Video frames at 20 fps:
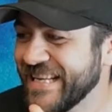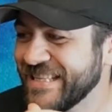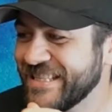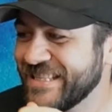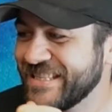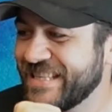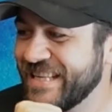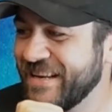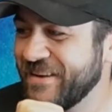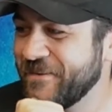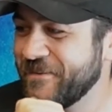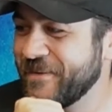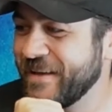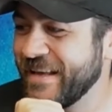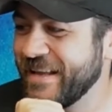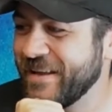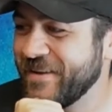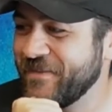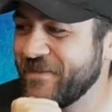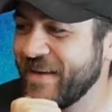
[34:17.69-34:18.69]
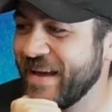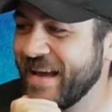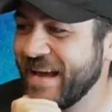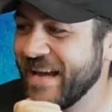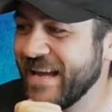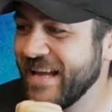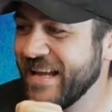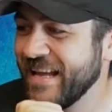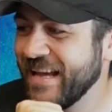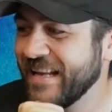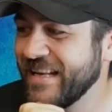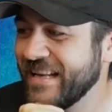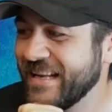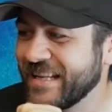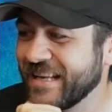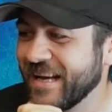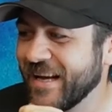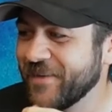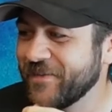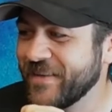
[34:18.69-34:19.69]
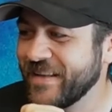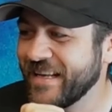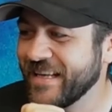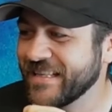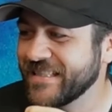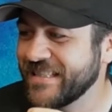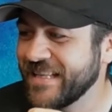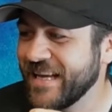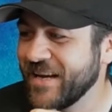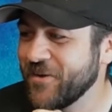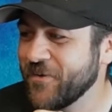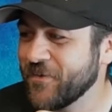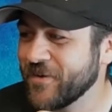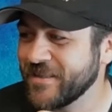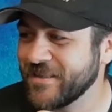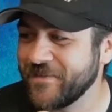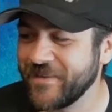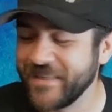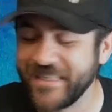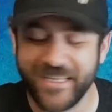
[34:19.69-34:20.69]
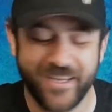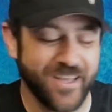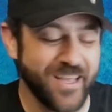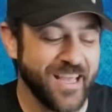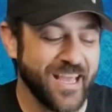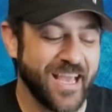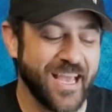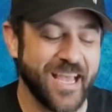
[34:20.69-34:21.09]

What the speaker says: Just an event in May. I did a comp the next day. It wasn't a big deal.